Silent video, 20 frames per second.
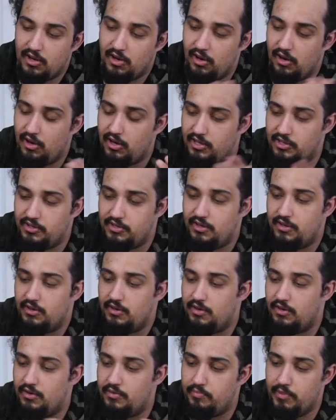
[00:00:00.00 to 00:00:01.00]
claws
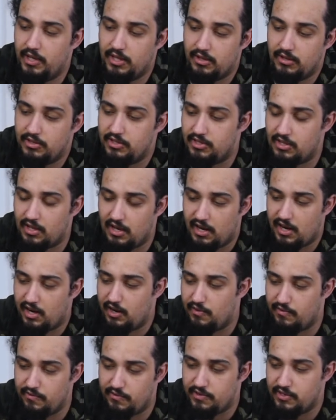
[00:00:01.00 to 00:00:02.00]
or metal just like
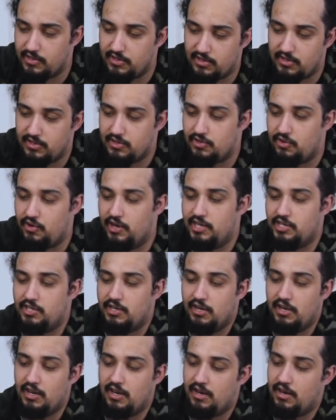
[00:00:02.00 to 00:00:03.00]
kind of just scratched
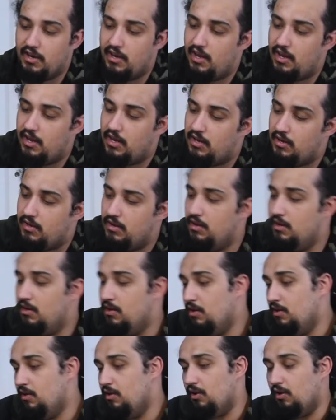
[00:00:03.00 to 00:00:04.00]
it in, and
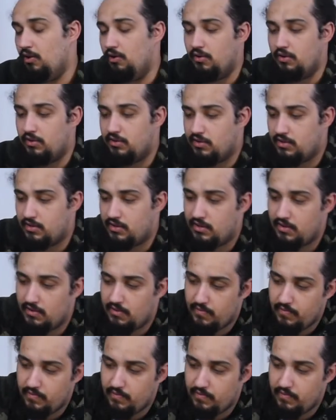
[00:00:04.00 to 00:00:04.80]
it looks